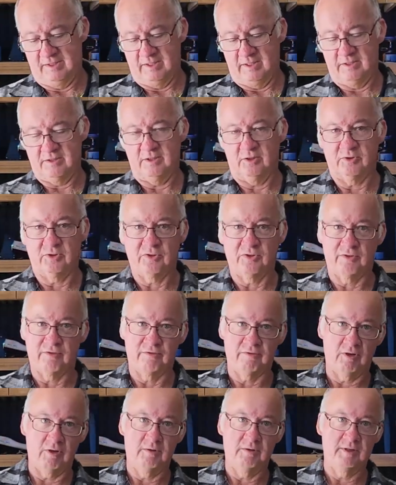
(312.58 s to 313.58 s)
It's not just
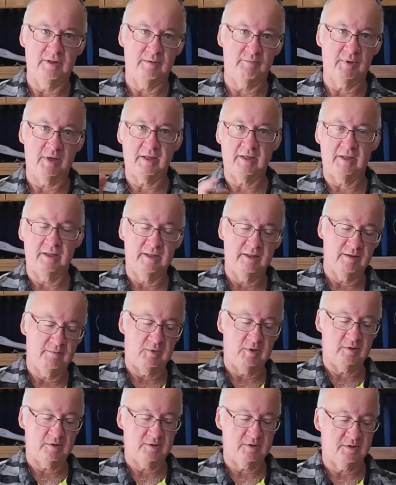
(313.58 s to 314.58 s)
thrown in the bag and in the
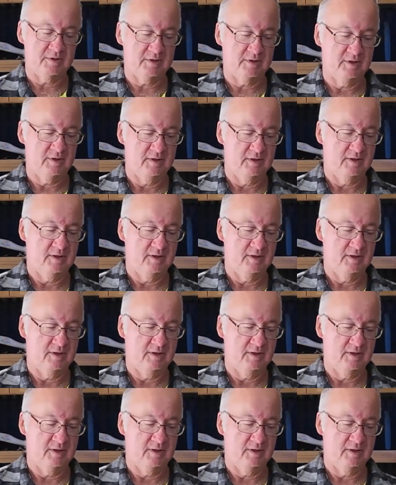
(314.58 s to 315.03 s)
box.